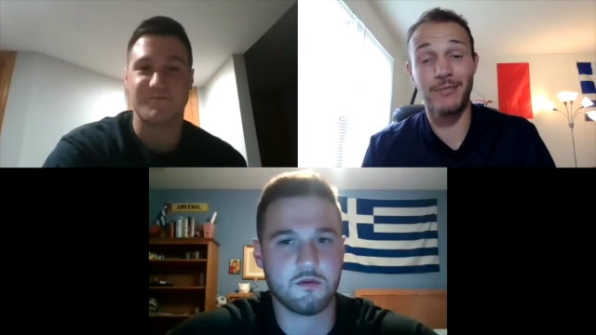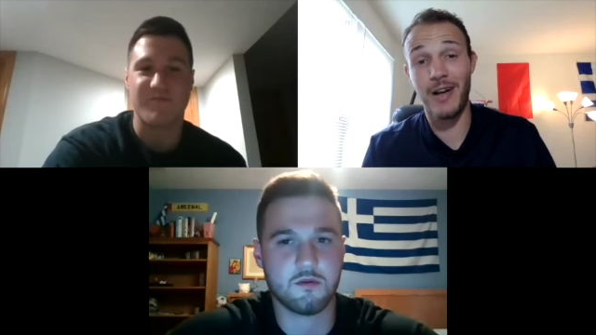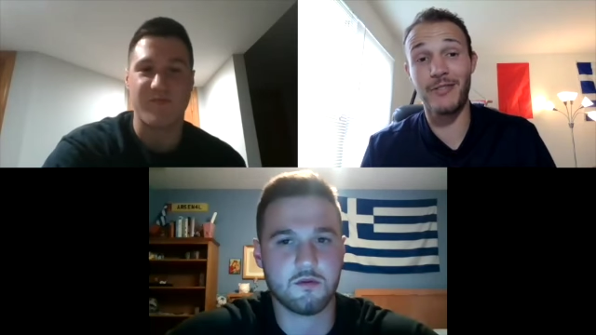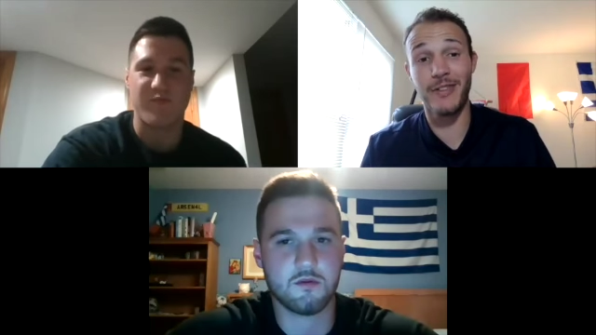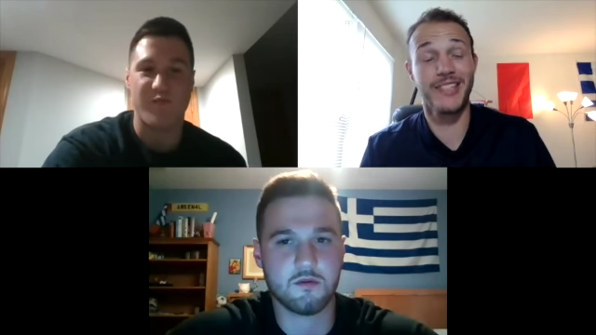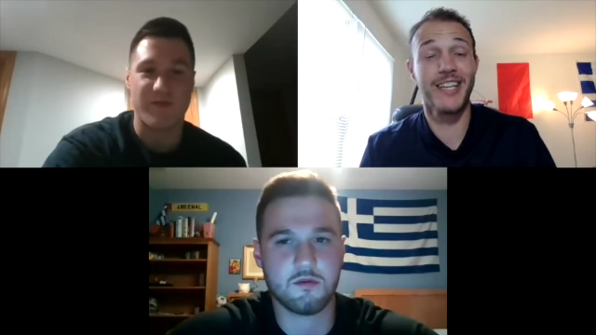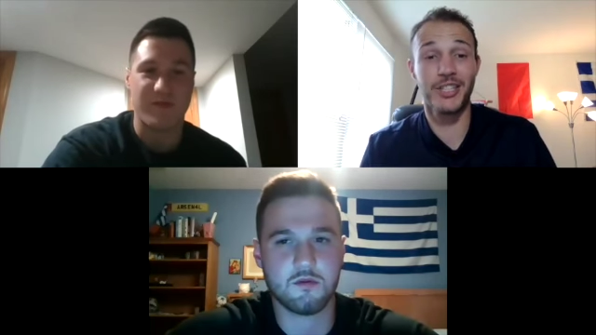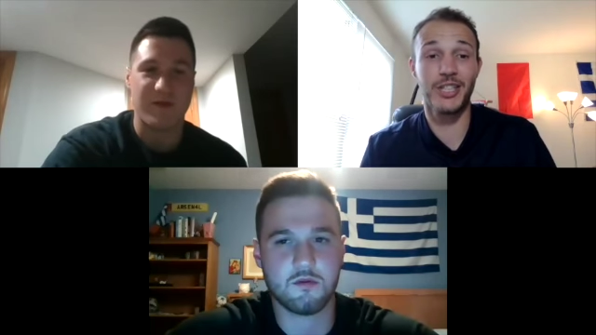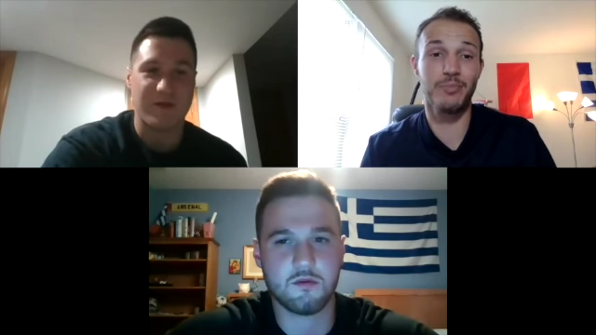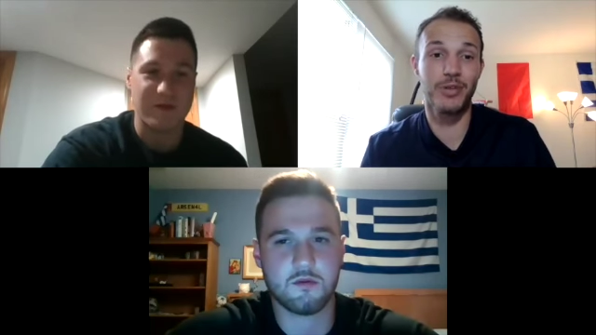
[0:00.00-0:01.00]
Speaker 1: wow, that's
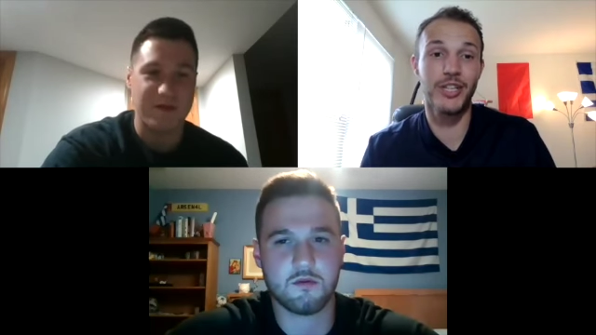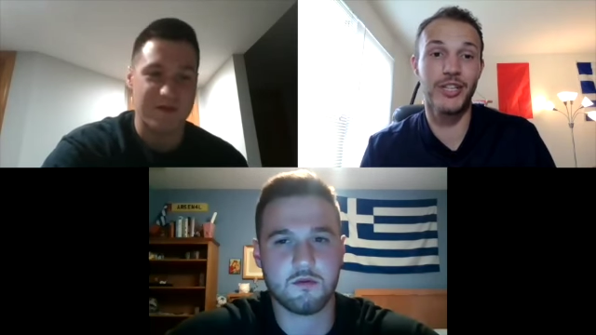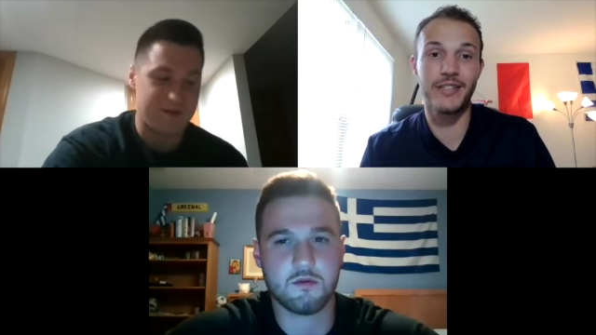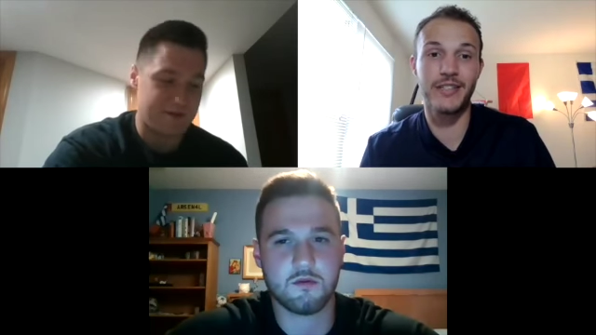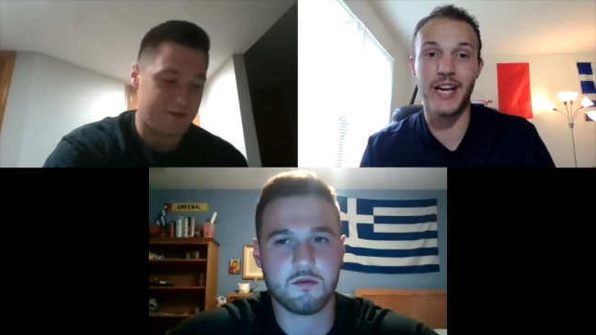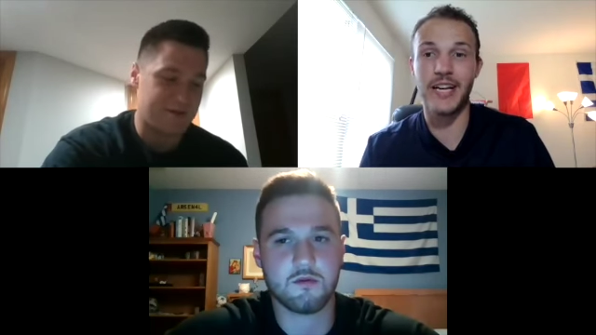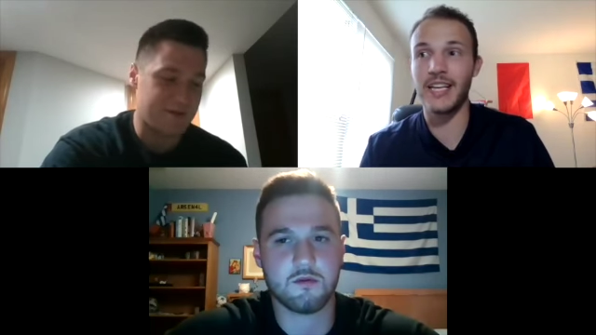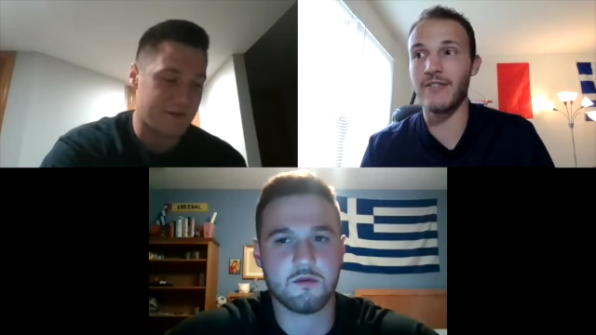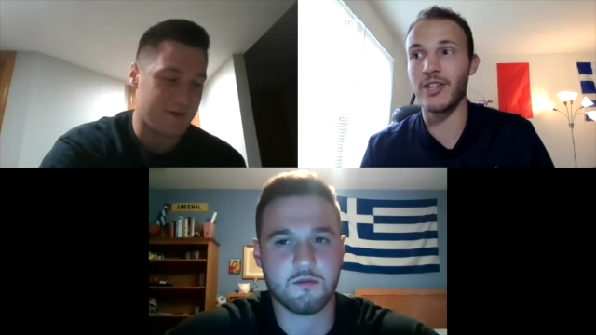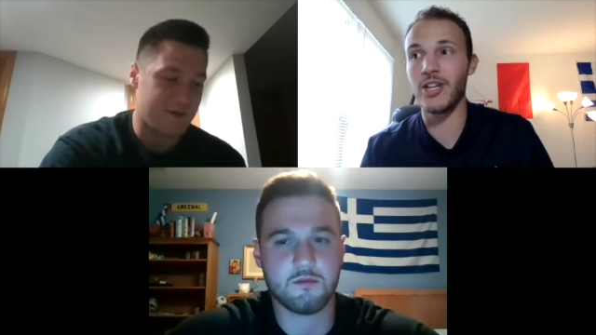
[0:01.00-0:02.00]
actually a pretty good side, even